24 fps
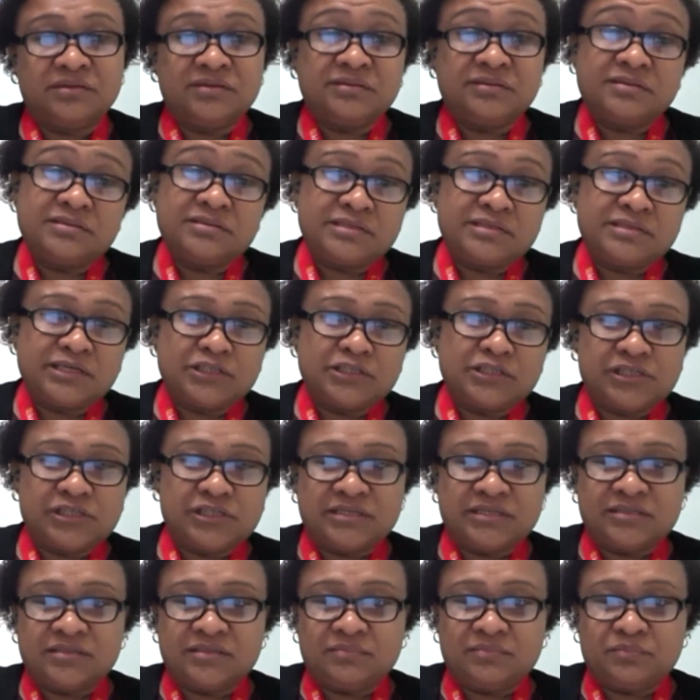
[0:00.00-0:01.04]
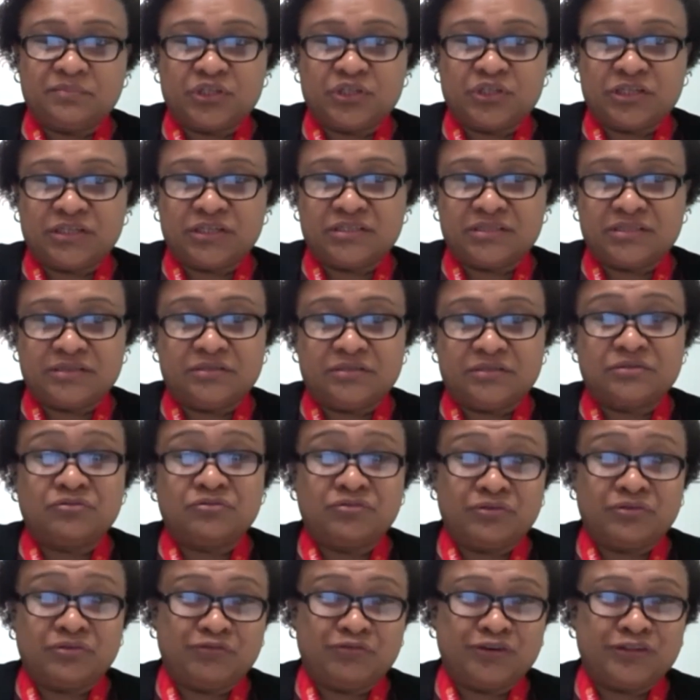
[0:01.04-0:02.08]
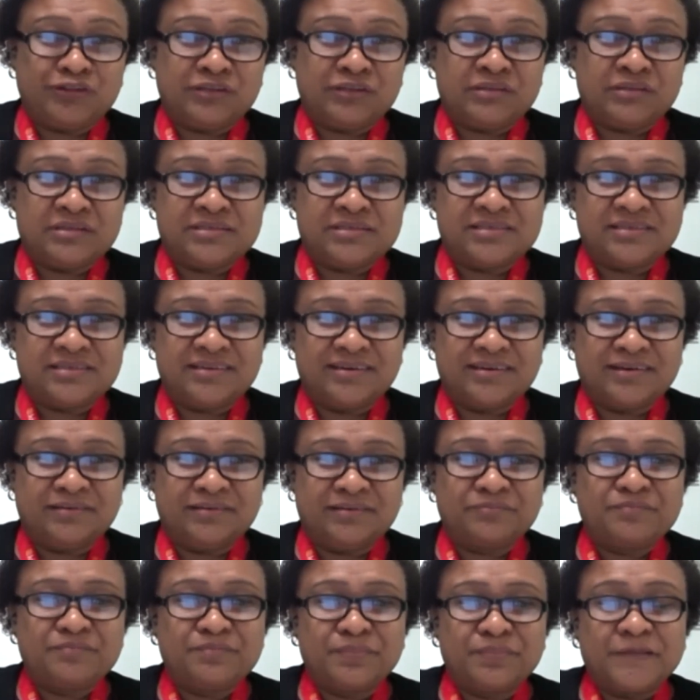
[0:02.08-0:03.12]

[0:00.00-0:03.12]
This is actually projected to grow further this year.